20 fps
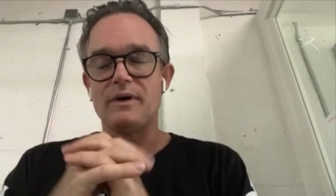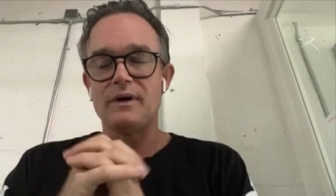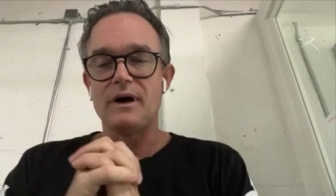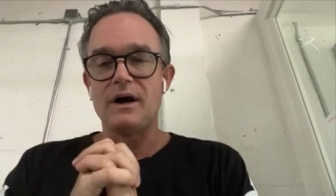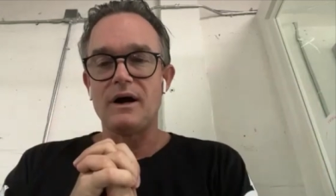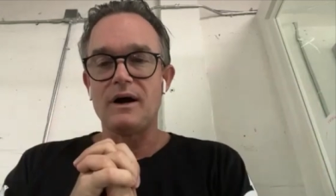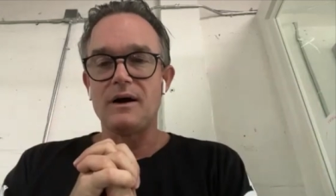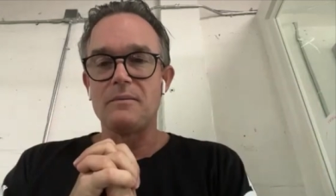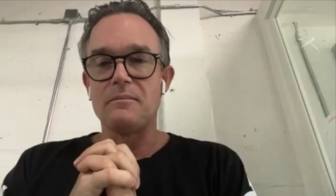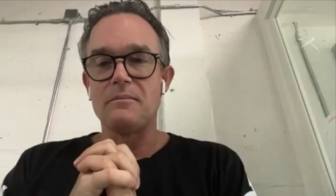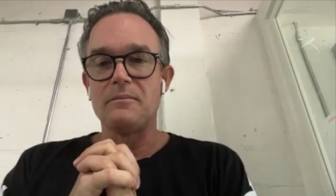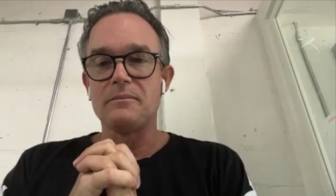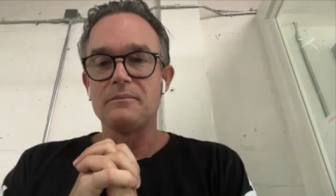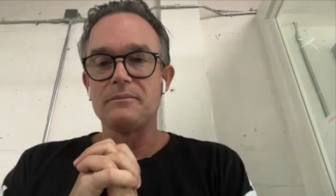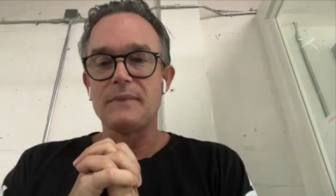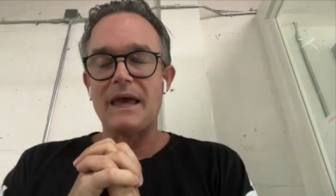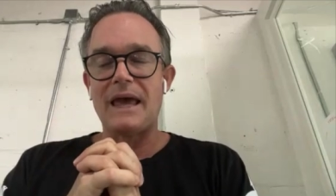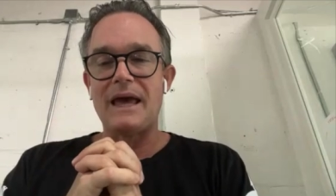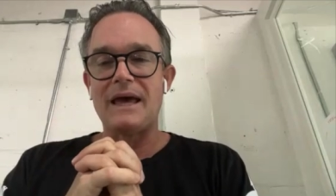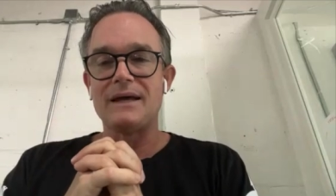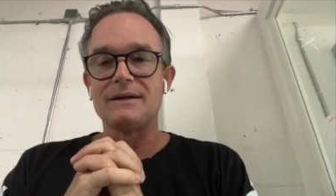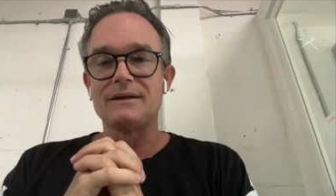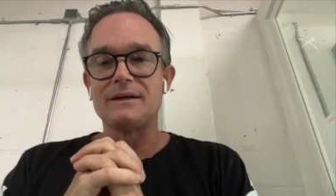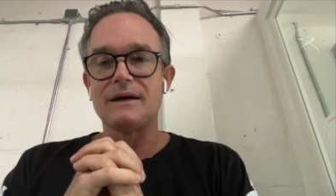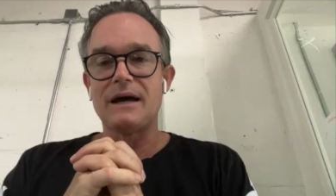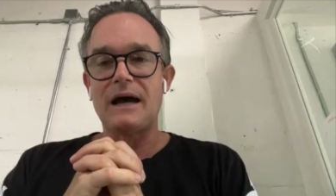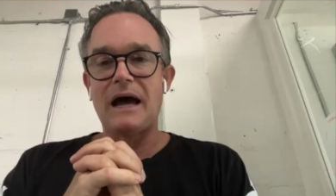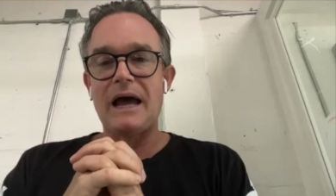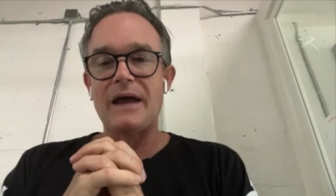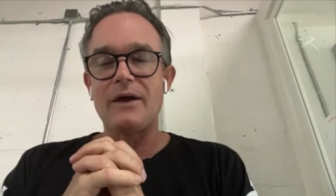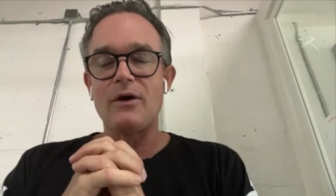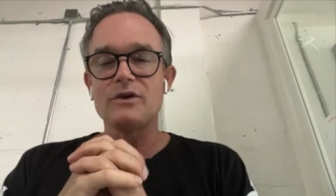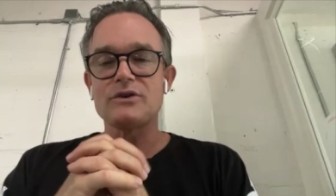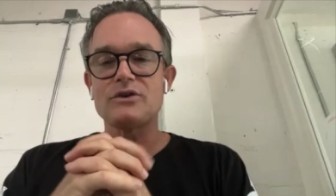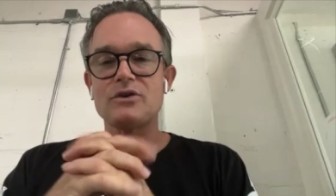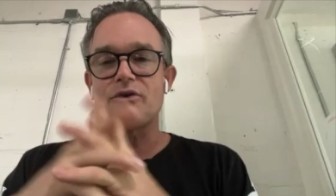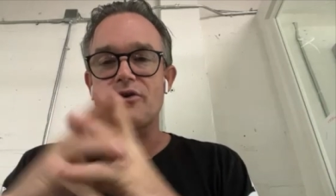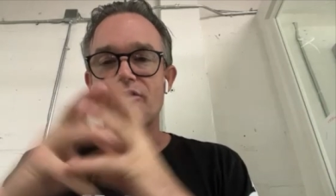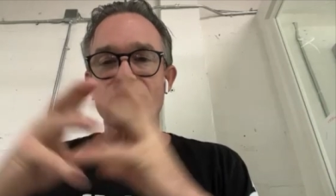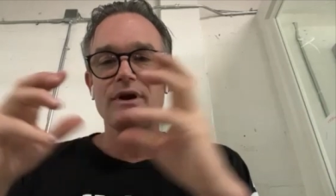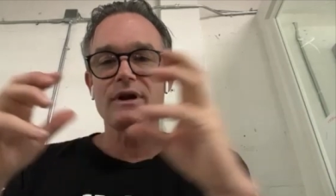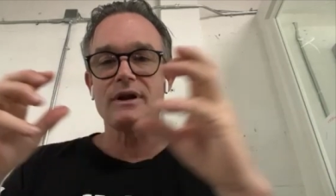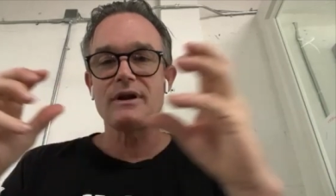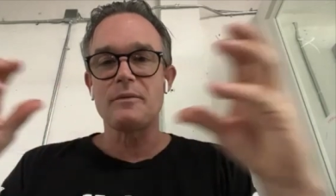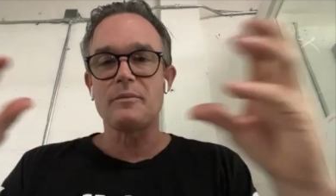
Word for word: Um, and I also created